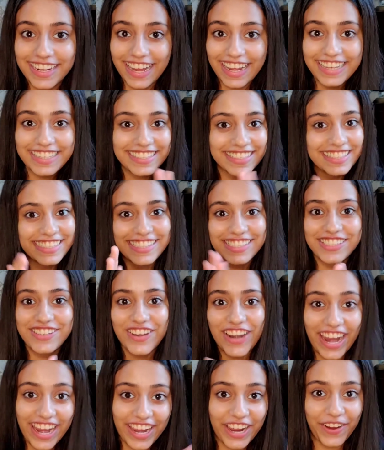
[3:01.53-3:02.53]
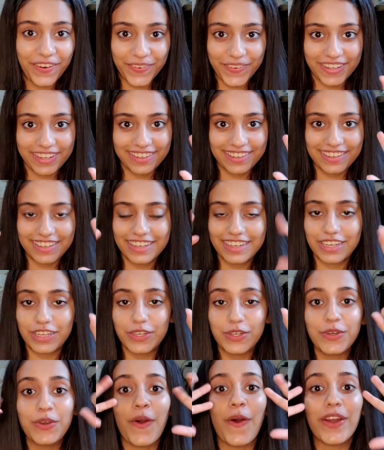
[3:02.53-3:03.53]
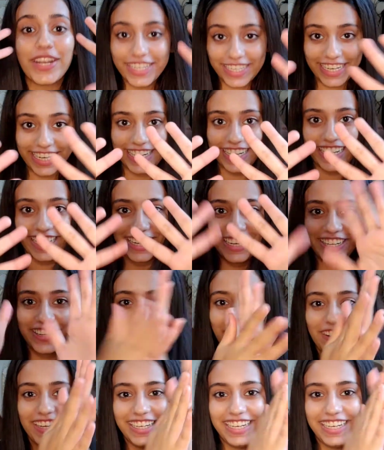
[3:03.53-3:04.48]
guys, it's dry out. Not kidding.